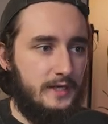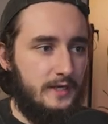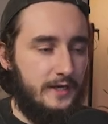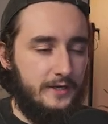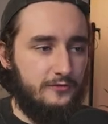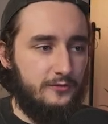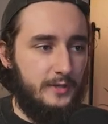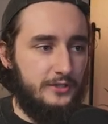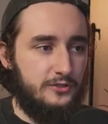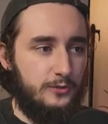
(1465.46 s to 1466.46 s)

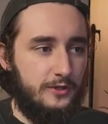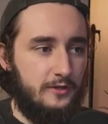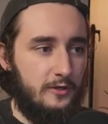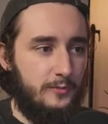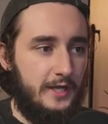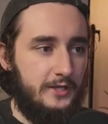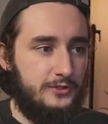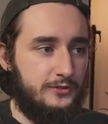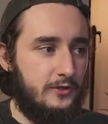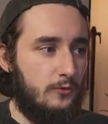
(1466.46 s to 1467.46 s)
information within our
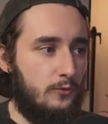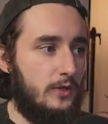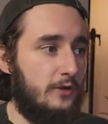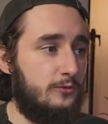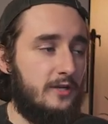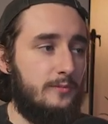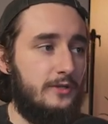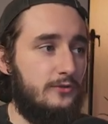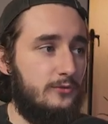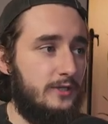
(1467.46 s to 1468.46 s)
page. So what I would
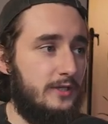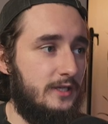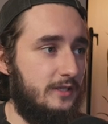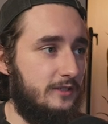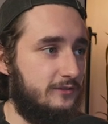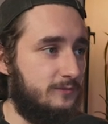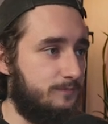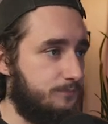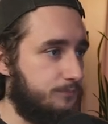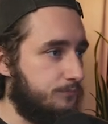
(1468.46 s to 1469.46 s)
recommend doing is
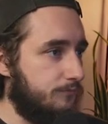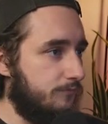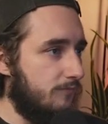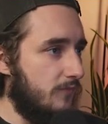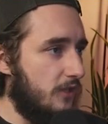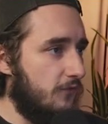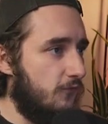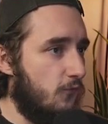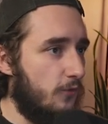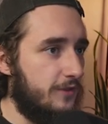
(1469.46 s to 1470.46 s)

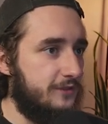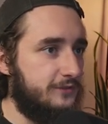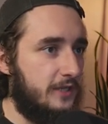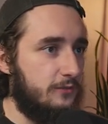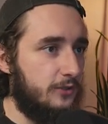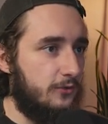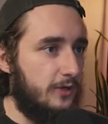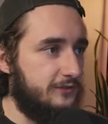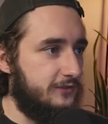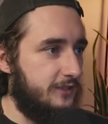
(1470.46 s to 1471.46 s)
for this GET
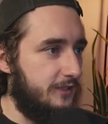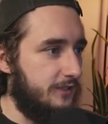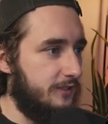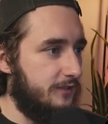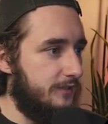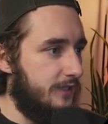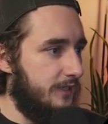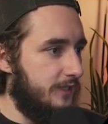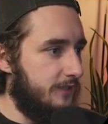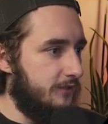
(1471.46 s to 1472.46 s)
request here,
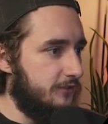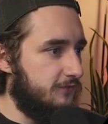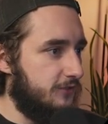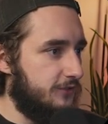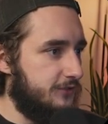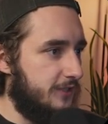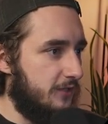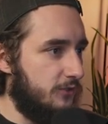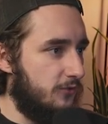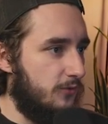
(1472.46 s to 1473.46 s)
this first
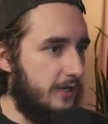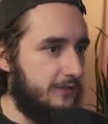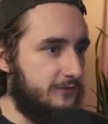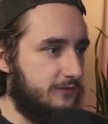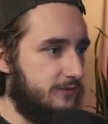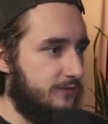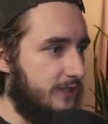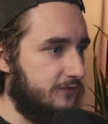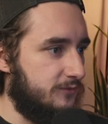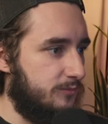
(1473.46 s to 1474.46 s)
GET request,
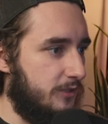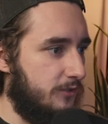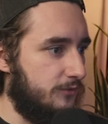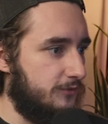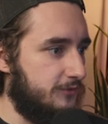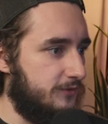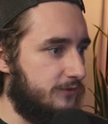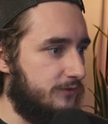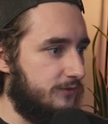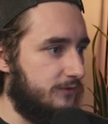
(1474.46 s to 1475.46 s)
that's a
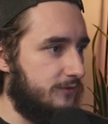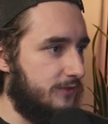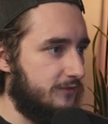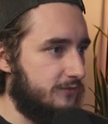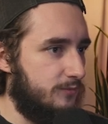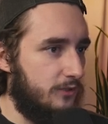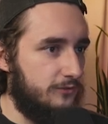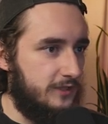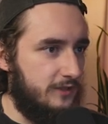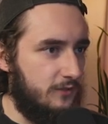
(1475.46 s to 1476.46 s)
post, that's a
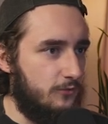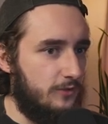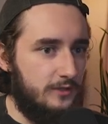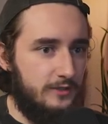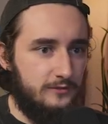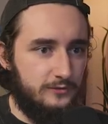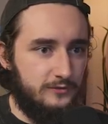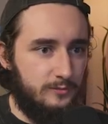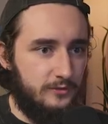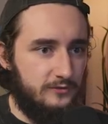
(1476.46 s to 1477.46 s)
post. I think one of these was
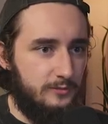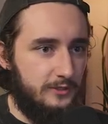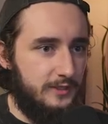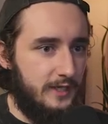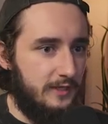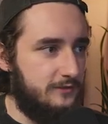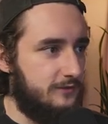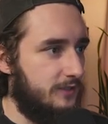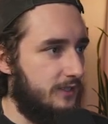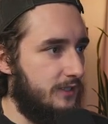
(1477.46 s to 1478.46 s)
supposed to be
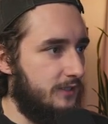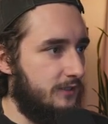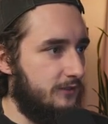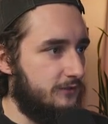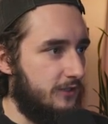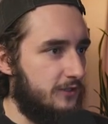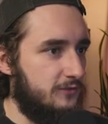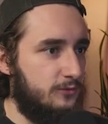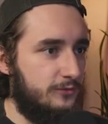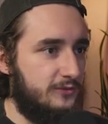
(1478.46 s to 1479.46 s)
GET. Sorry,
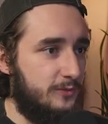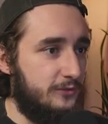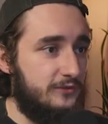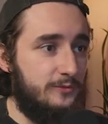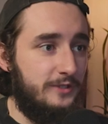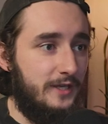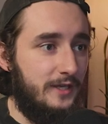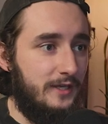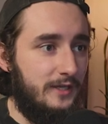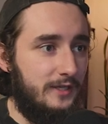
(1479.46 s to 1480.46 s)
this one was supposed to be
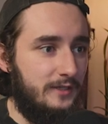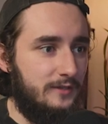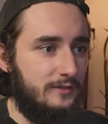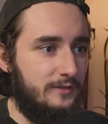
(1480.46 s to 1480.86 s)
a